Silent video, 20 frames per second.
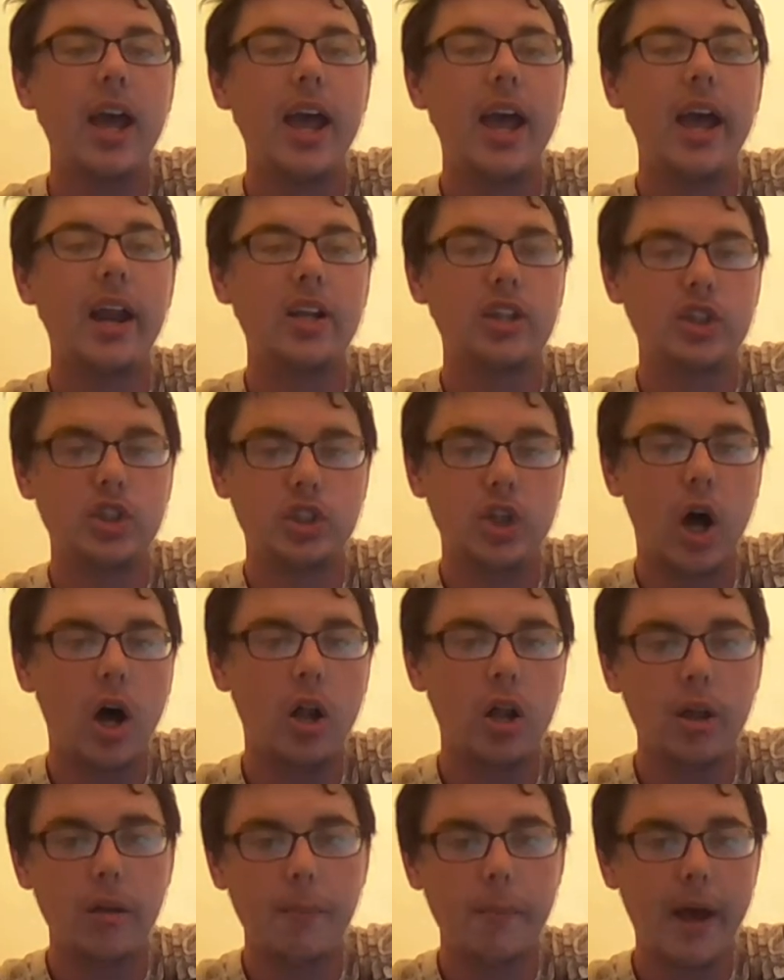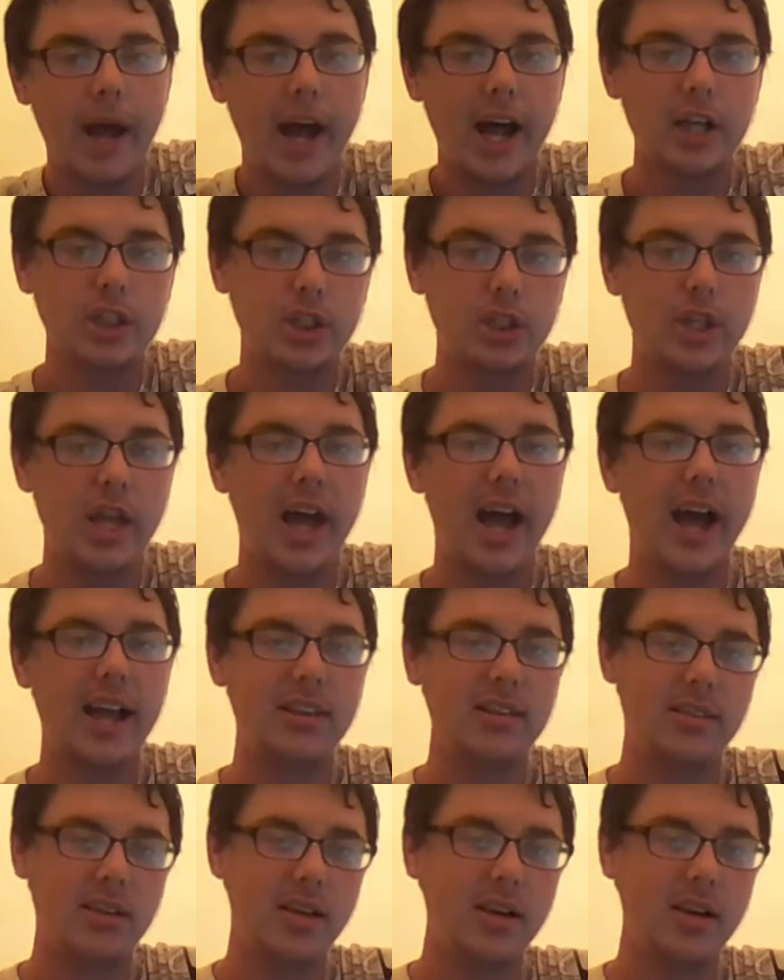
in a solid match that